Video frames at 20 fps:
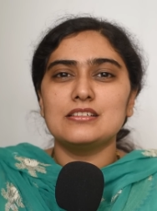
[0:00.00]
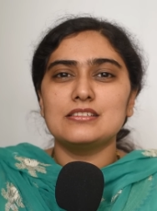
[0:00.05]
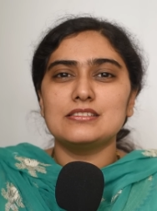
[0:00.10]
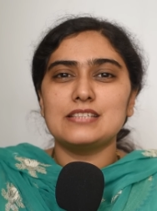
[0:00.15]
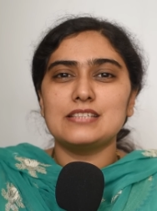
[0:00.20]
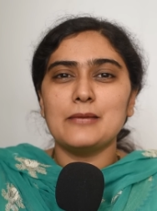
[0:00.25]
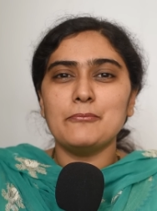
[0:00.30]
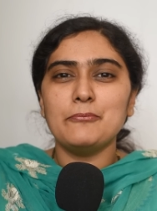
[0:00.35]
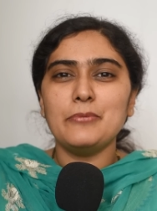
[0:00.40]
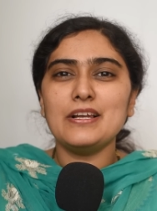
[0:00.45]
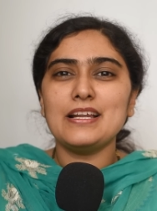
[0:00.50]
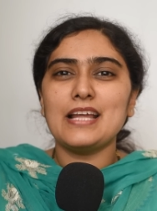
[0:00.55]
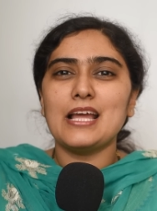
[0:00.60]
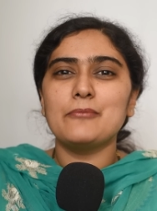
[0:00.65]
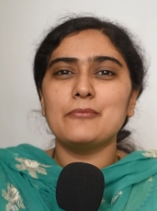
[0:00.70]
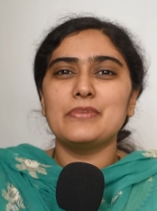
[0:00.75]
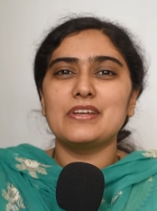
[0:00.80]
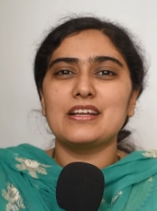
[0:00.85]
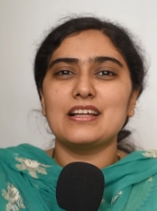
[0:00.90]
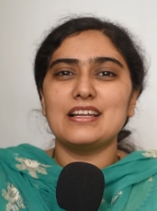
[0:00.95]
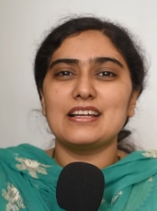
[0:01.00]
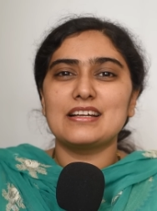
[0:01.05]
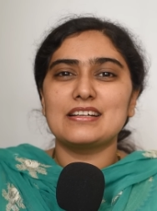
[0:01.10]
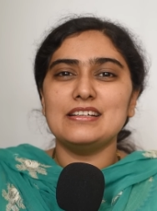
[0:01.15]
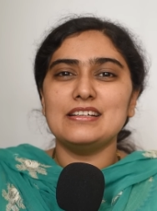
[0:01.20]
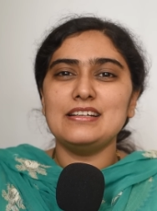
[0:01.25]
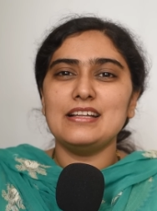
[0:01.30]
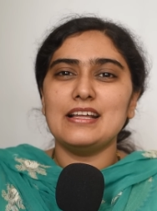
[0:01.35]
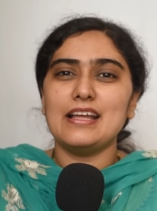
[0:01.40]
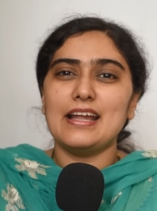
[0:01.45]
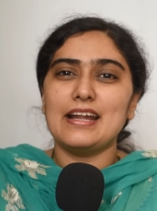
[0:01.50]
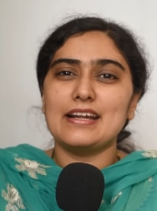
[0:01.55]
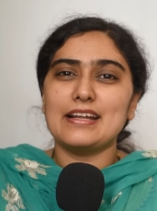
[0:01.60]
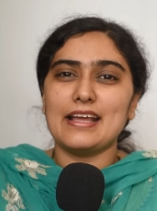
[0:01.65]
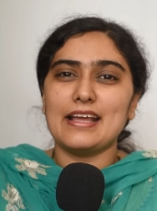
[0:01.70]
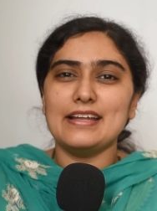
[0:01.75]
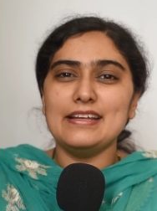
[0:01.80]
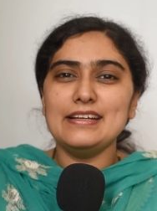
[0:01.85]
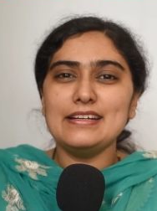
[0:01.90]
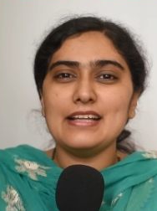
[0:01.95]
sample can be collected at
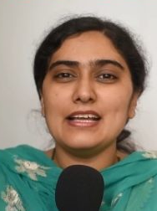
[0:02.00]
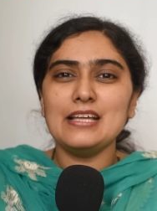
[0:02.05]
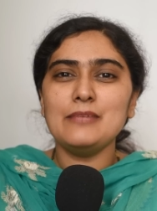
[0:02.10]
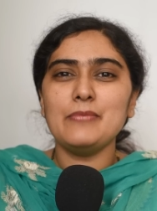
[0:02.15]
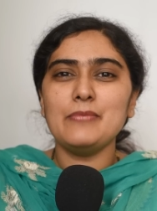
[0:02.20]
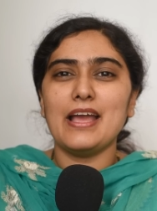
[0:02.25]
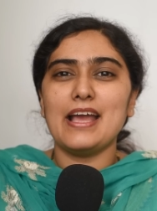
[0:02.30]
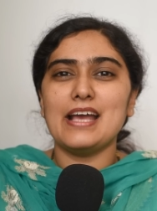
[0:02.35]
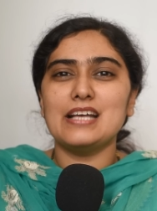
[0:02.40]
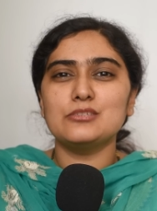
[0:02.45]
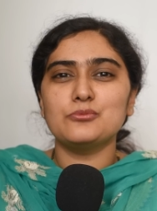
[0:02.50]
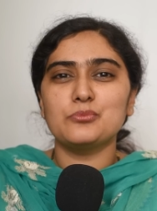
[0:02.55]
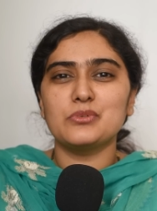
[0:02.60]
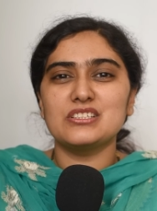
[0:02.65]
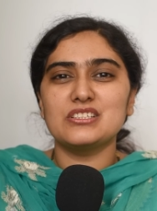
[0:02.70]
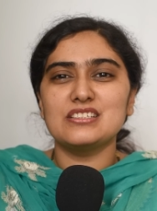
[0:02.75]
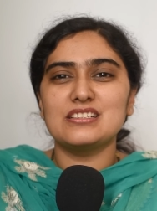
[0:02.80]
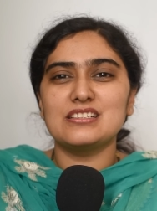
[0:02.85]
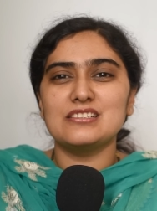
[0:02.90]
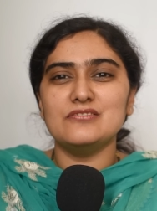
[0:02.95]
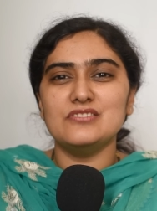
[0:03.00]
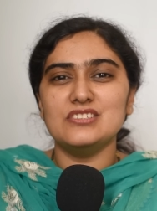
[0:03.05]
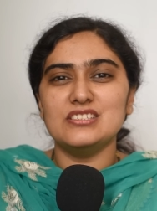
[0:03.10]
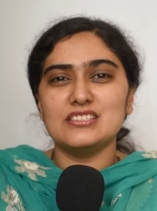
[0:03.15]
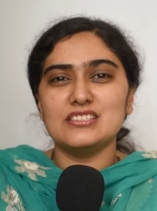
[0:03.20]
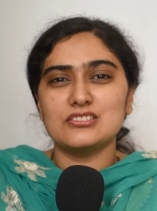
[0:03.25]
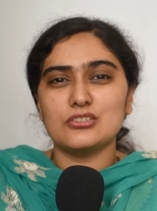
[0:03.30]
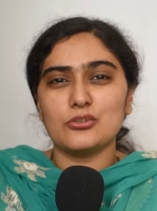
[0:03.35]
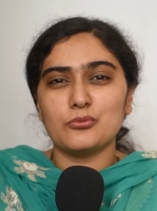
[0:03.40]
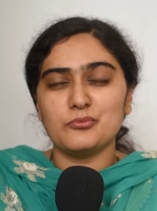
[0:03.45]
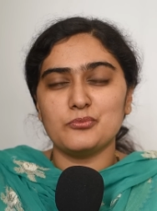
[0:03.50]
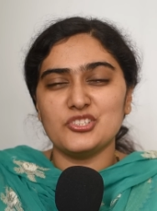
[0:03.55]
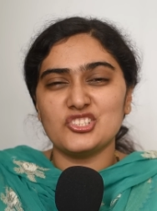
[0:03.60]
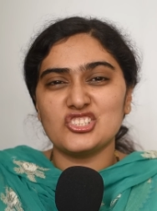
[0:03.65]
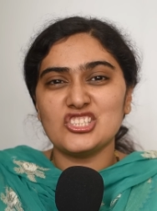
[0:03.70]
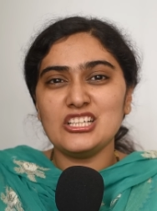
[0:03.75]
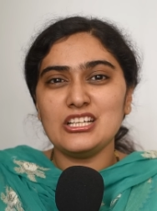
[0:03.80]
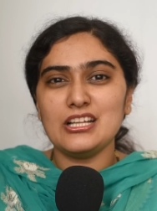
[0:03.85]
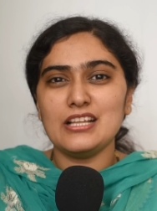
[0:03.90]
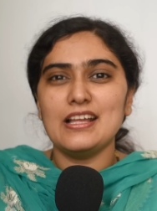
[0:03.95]
any time as per the convenience of
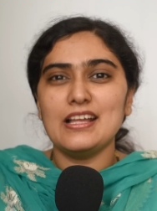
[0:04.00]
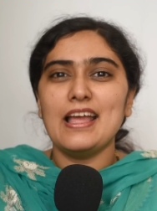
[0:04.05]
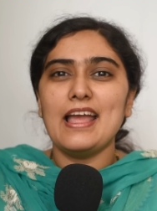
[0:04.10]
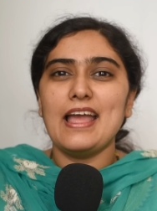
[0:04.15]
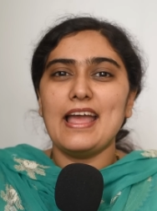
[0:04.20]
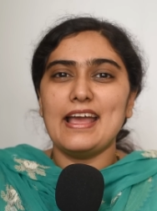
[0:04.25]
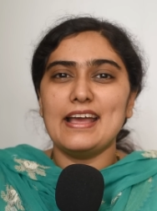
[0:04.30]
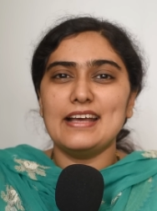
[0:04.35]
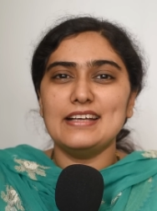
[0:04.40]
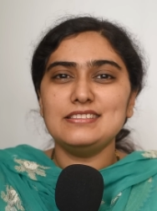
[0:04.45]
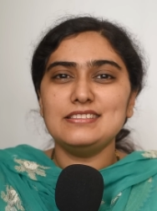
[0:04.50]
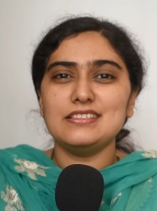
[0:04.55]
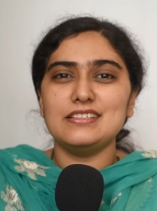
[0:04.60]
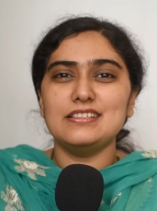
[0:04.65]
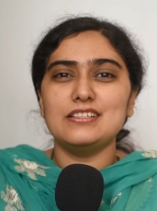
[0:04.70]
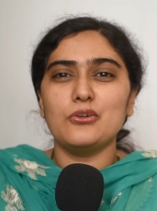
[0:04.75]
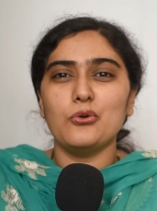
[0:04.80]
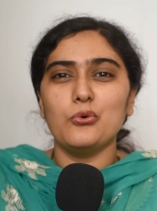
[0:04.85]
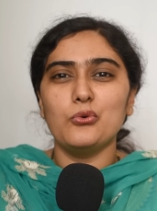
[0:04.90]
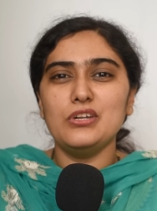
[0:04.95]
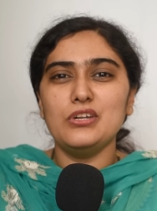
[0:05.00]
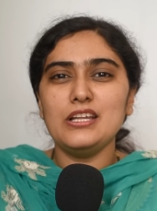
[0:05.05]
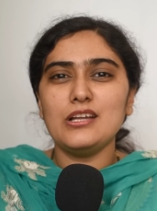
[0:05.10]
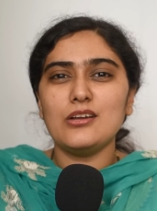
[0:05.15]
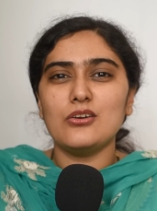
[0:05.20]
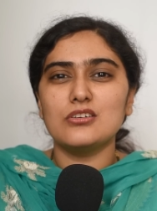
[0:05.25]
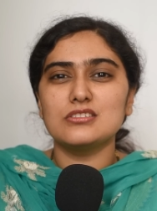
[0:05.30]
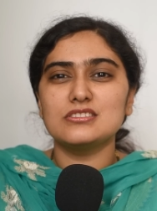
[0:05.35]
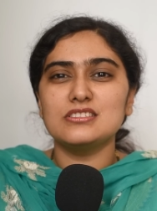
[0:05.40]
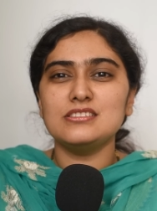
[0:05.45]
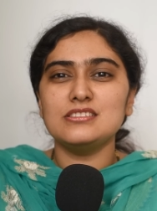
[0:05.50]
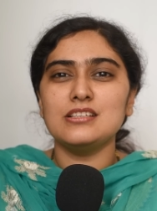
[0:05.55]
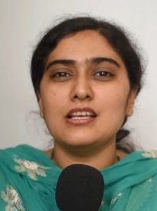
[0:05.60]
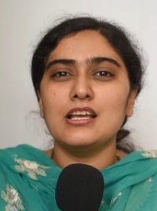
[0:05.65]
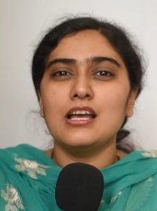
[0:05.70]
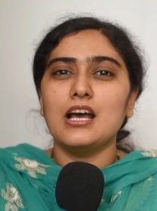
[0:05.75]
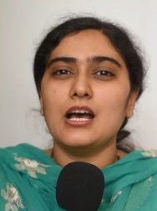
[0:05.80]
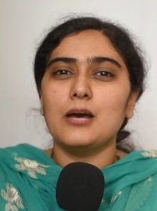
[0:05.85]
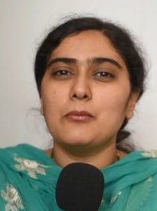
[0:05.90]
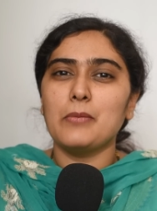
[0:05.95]
patient, as it only causes
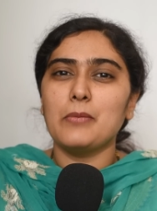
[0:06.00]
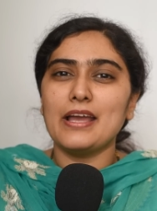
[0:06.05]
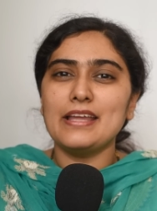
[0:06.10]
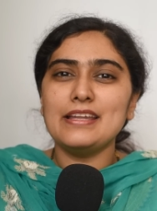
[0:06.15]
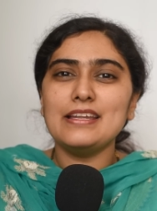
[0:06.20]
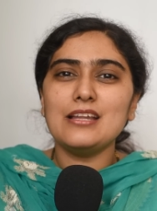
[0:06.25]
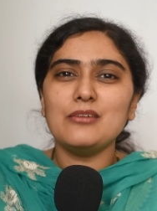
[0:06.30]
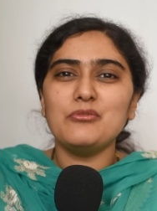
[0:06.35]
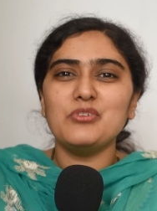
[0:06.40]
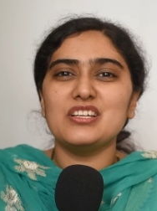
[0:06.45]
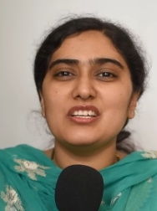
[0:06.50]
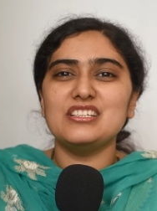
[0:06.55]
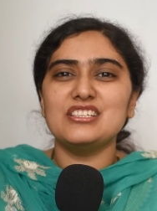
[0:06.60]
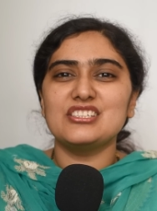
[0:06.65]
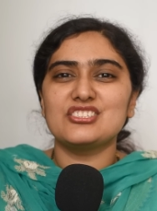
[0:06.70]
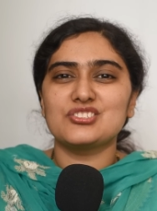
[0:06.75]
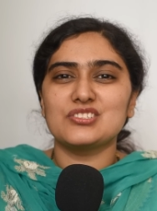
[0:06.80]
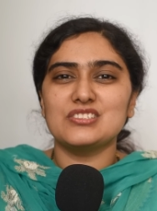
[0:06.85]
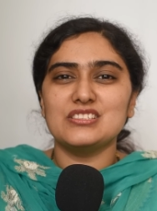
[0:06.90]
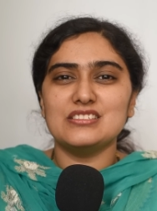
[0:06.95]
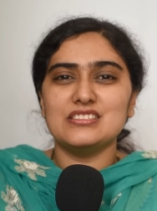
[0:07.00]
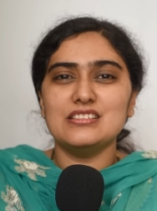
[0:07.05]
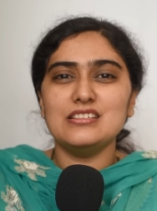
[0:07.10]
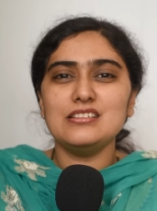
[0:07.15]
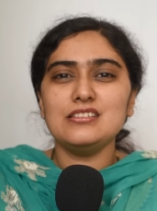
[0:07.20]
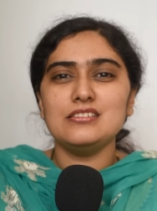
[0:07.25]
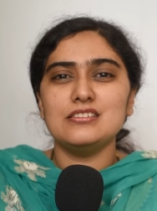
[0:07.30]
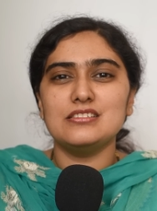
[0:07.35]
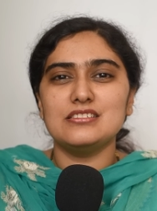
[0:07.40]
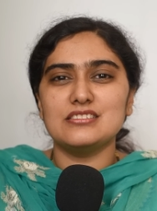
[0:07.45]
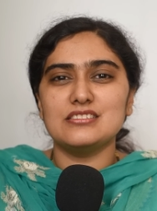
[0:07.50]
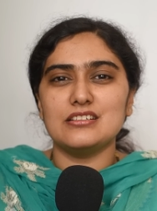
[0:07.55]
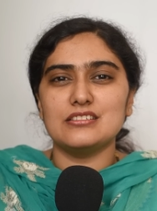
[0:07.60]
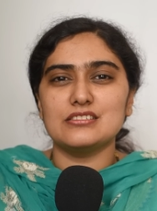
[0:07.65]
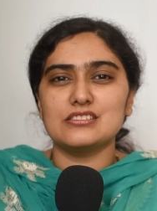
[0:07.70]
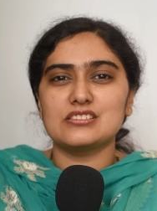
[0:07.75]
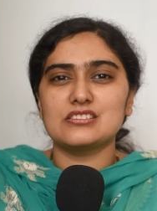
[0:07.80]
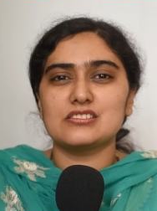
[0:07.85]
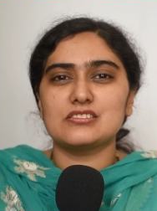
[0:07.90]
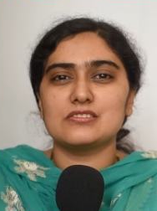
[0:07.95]
a minor variation in the
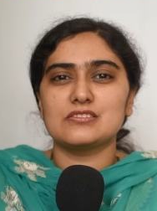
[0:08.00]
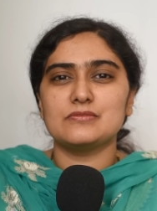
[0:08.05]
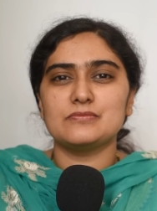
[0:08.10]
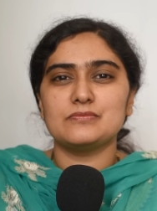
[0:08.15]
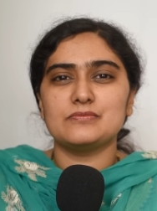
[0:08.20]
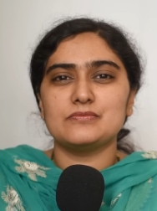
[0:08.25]
results.